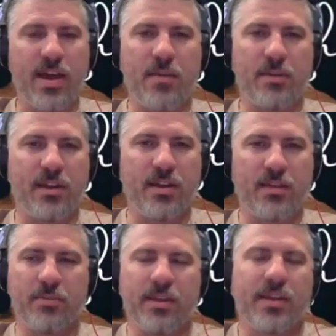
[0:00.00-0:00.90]
I mean,
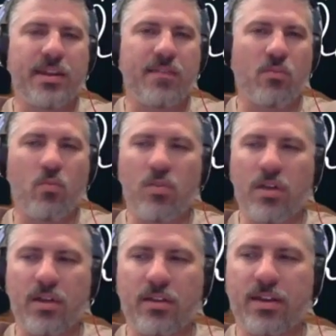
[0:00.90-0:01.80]
but he had never won. Like